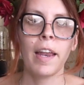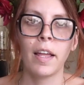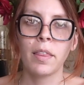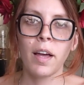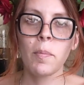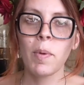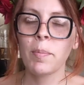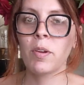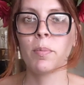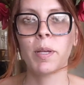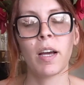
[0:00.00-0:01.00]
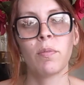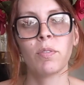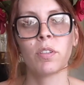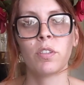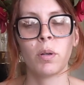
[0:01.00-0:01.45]
and I thought maybe it would be
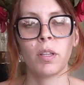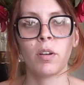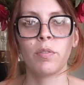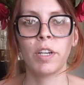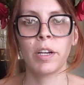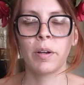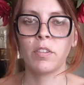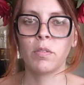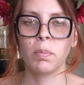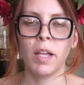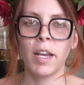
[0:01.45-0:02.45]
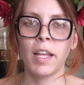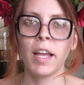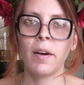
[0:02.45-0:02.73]
helpful to do a little video explaining